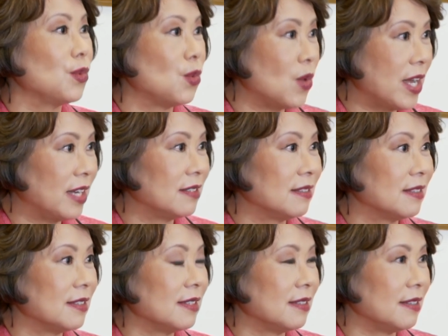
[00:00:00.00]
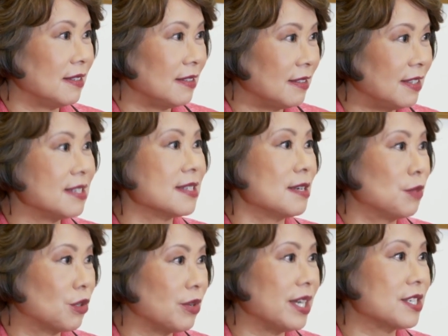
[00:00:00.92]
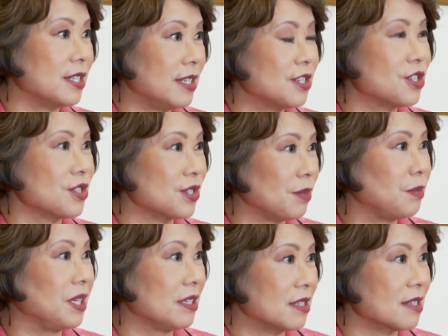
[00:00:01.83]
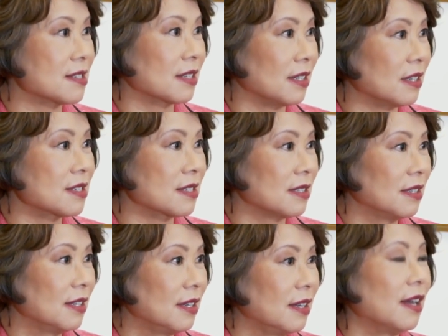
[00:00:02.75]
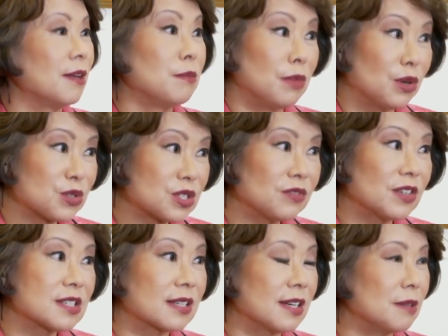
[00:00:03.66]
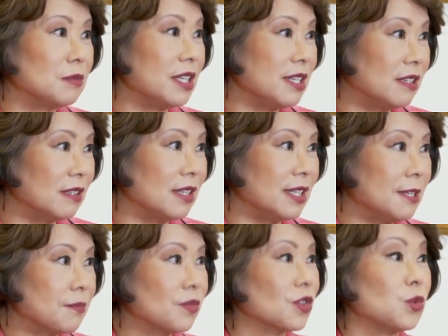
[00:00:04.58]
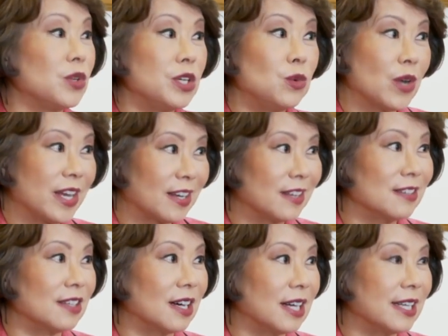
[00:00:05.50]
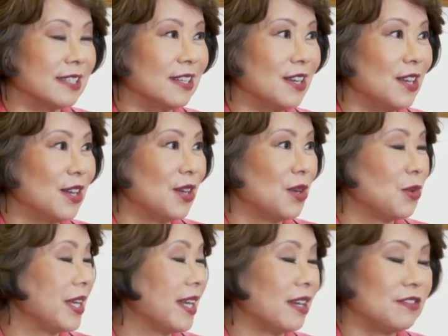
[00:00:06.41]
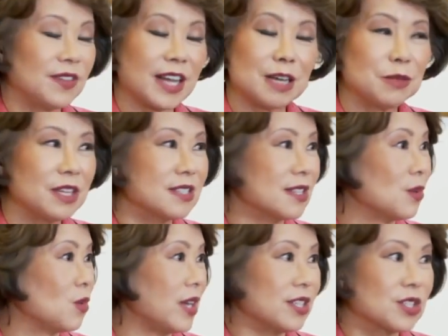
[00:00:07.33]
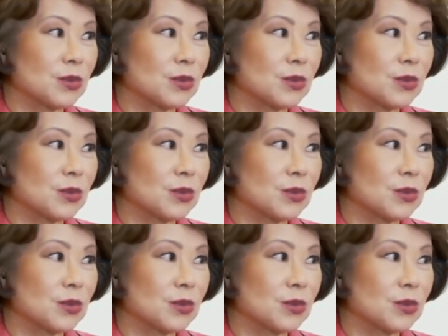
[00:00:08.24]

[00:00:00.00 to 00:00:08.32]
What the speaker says: when these immigration issues are being discussed. And most of us come legally, we wait online, we have families that wait